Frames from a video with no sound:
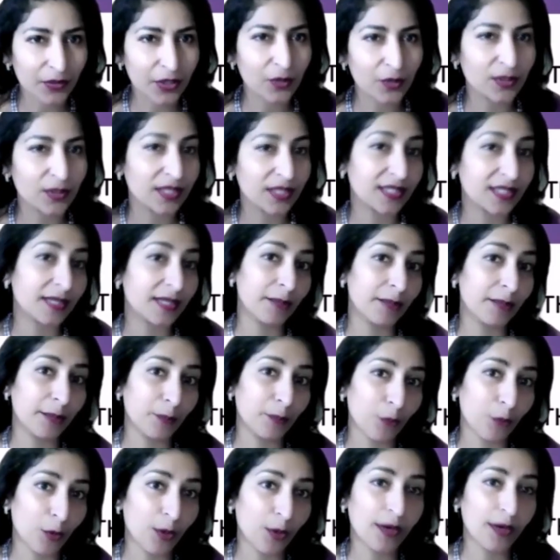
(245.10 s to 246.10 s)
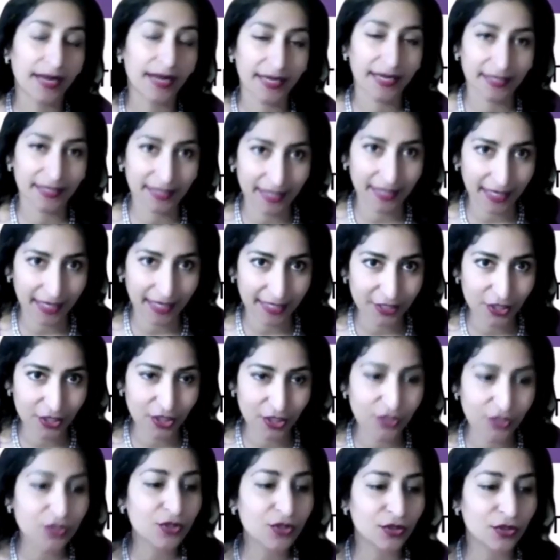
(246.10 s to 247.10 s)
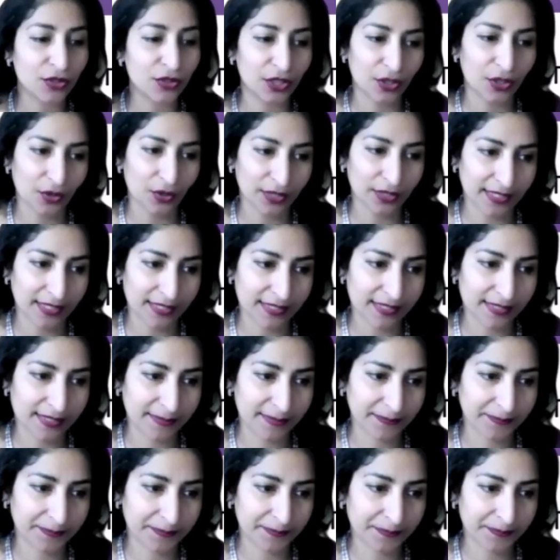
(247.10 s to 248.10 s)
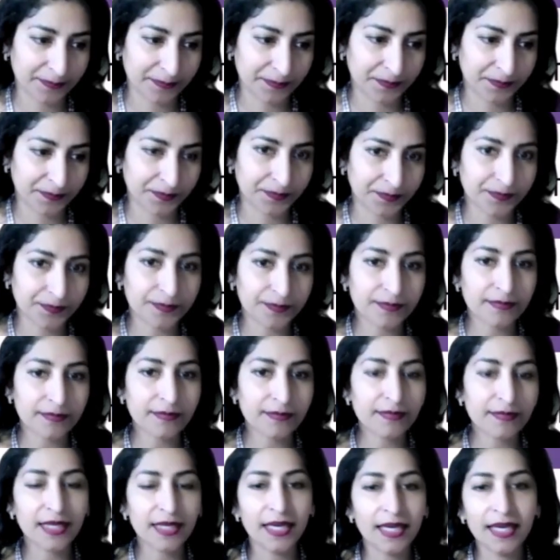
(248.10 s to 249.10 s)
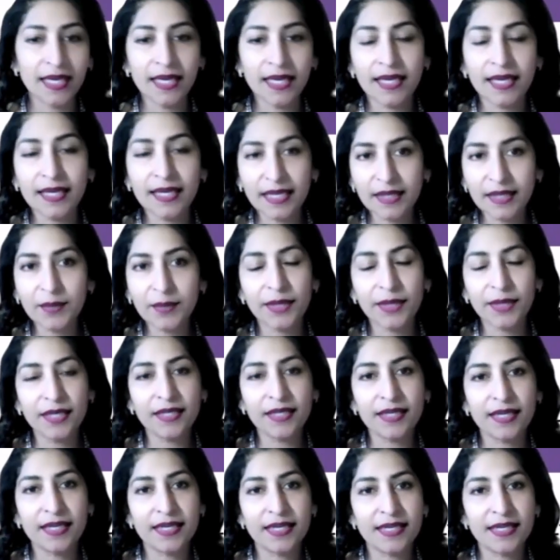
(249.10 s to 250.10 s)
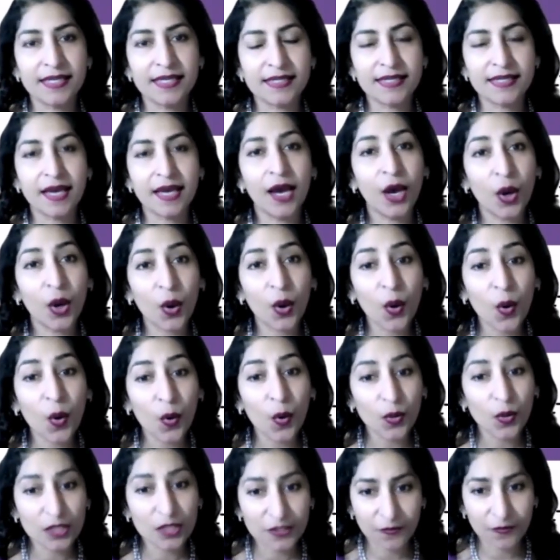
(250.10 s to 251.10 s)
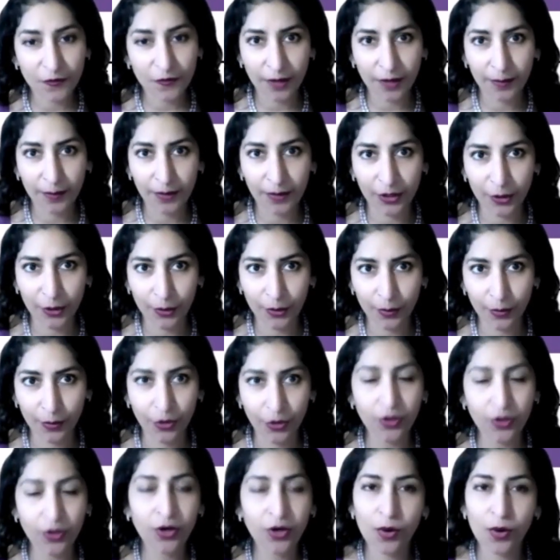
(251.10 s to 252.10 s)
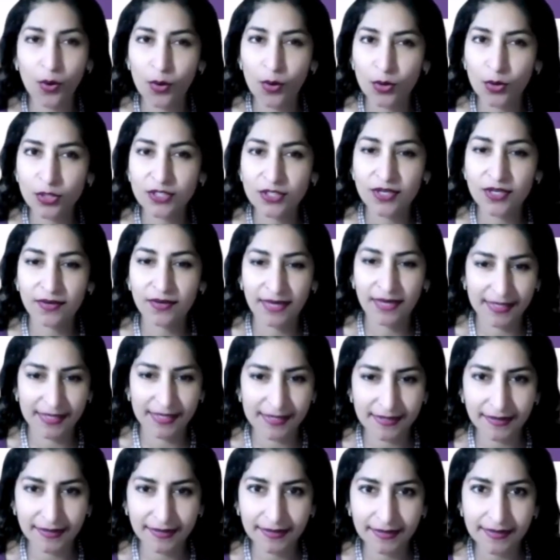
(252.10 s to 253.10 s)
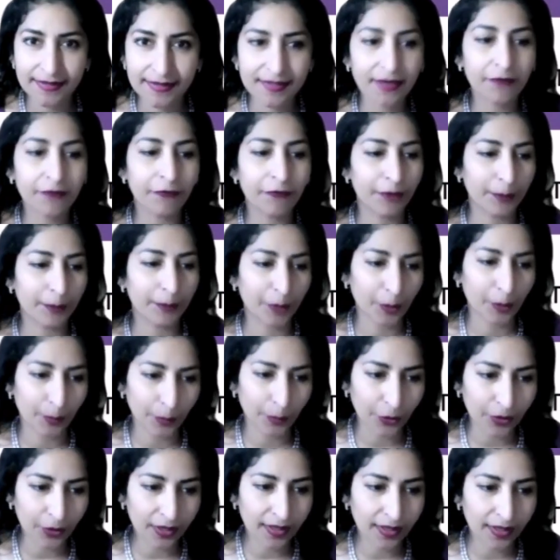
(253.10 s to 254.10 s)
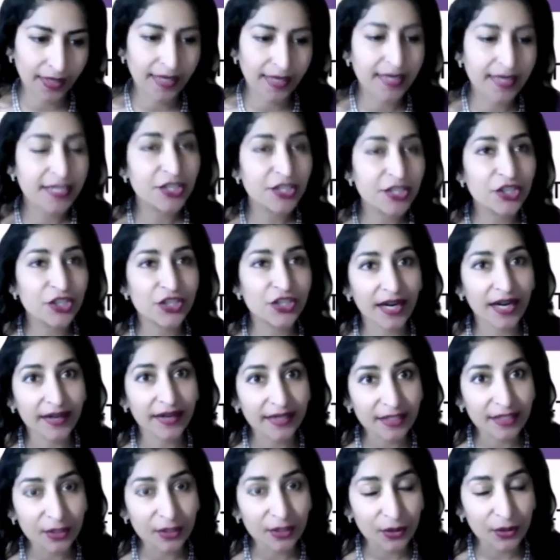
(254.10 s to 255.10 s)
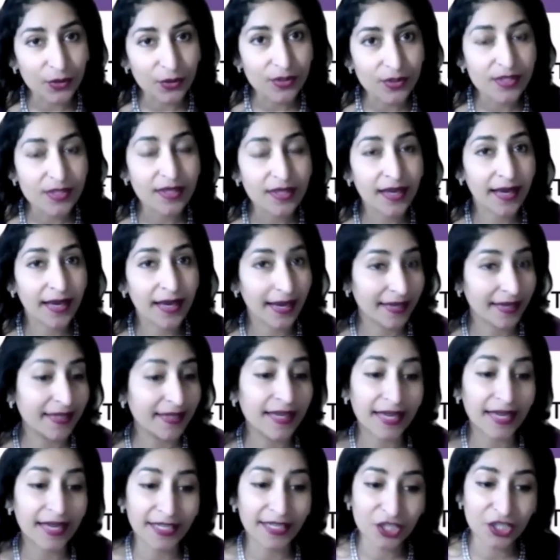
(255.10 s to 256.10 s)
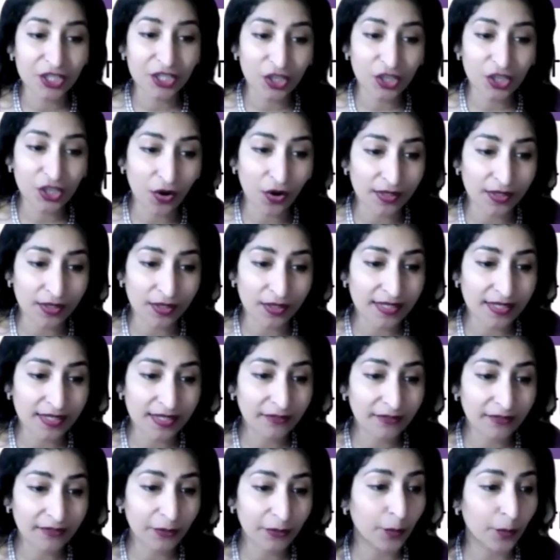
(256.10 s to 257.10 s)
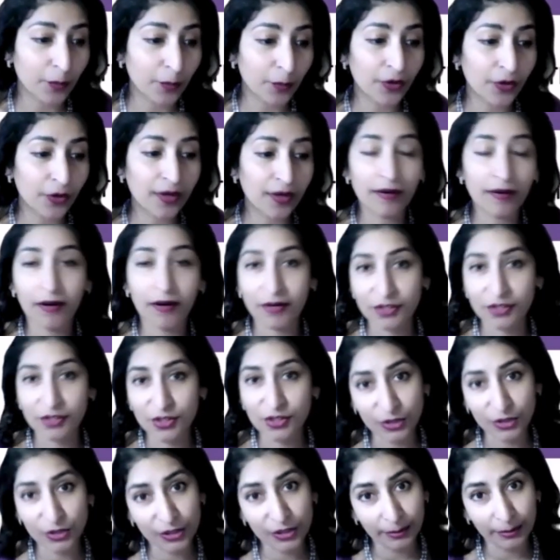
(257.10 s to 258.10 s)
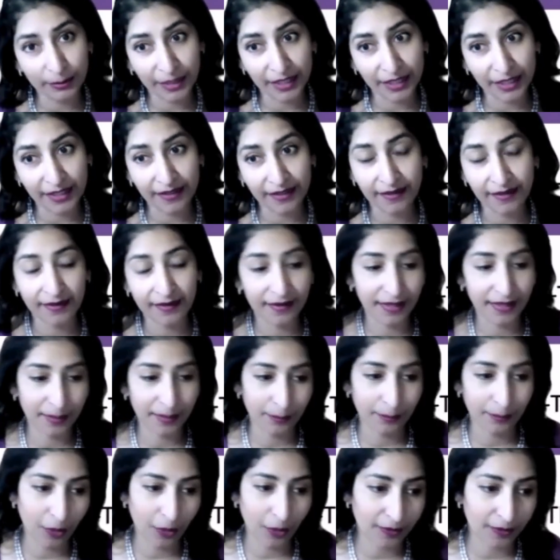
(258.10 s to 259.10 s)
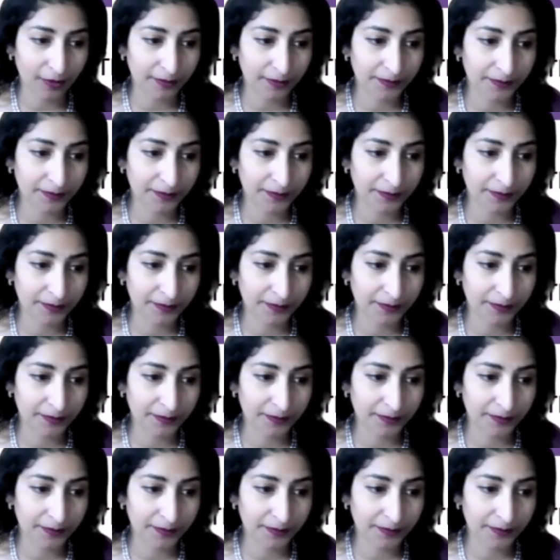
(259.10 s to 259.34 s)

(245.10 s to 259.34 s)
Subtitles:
video, that can be more engaging to the audience. Another one is quotes from your book, quotes or excerpts from your book, sharing those engaging content from your book on social media and blog.